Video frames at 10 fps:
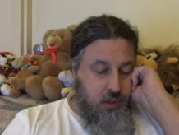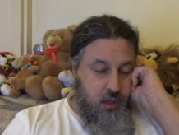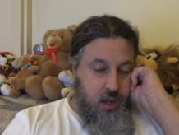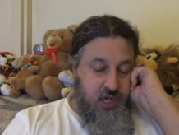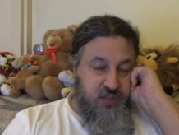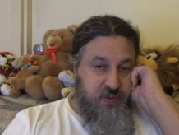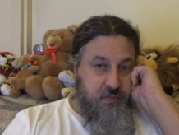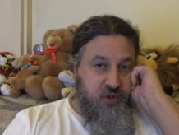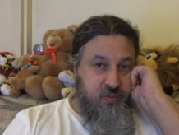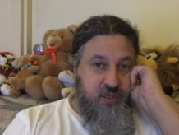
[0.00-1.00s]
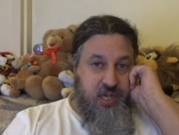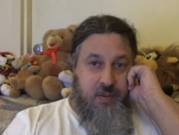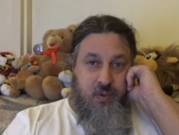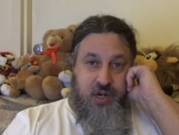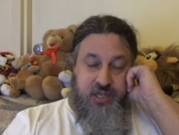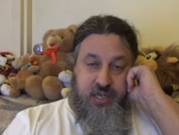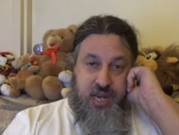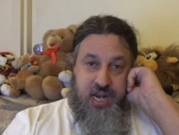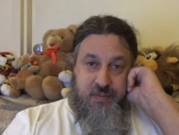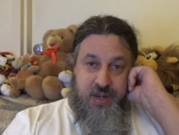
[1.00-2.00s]
I spend most of my time watching
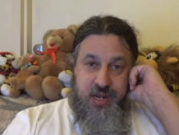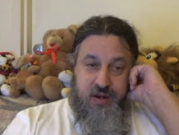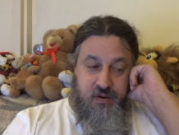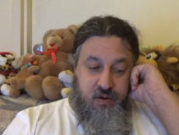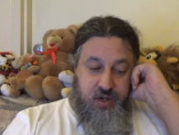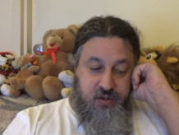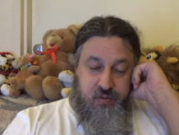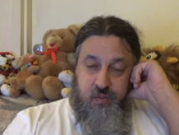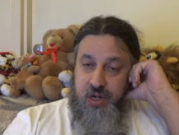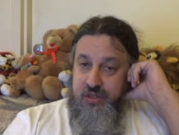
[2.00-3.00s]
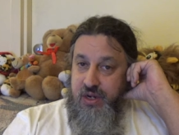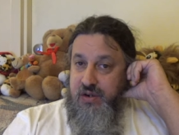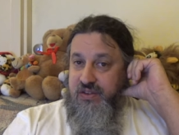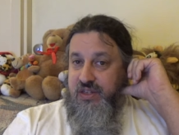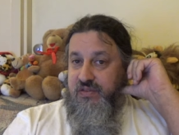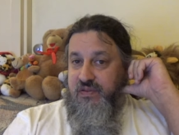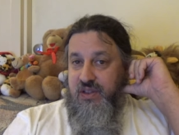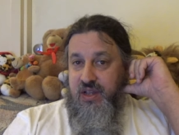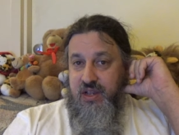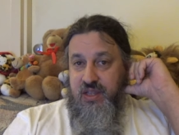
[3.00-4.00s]
anime, or I watch a
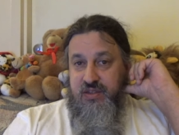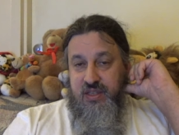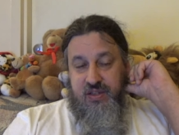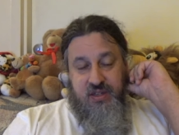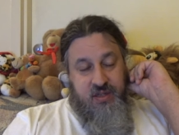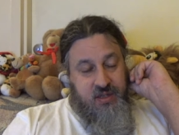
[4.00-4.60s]
Godzilla